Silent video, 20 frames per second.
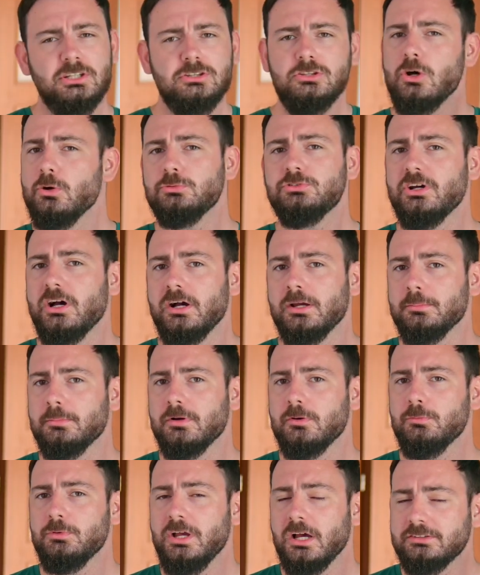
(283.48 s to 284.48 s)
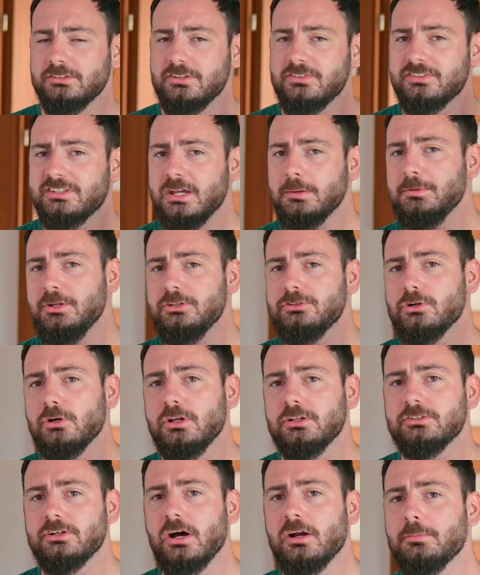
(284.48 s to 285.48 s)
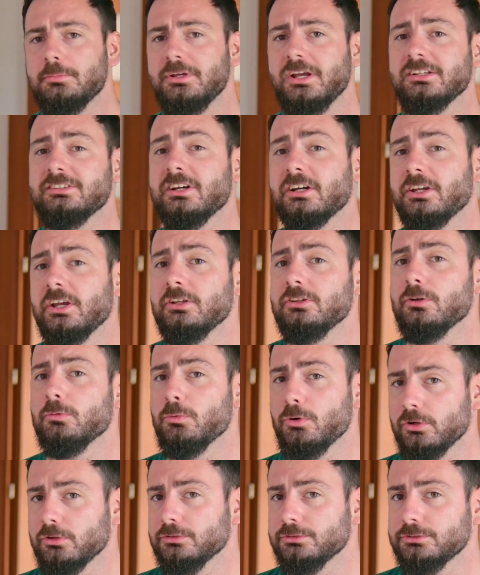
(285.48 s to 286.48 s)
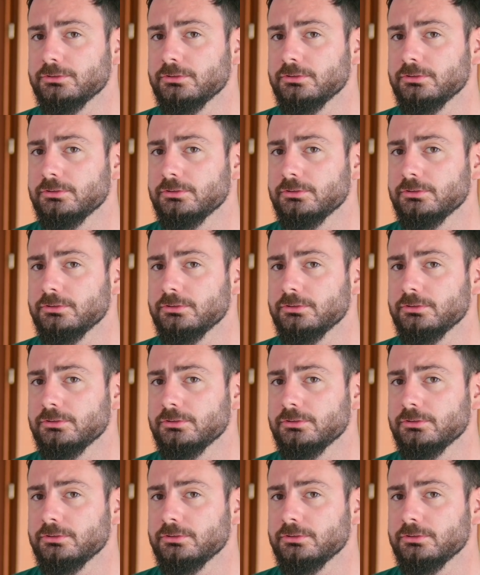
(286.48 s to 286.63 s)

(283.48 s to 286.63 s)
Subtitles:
But in no time, we had the Skibidi Toilet army attacking the world.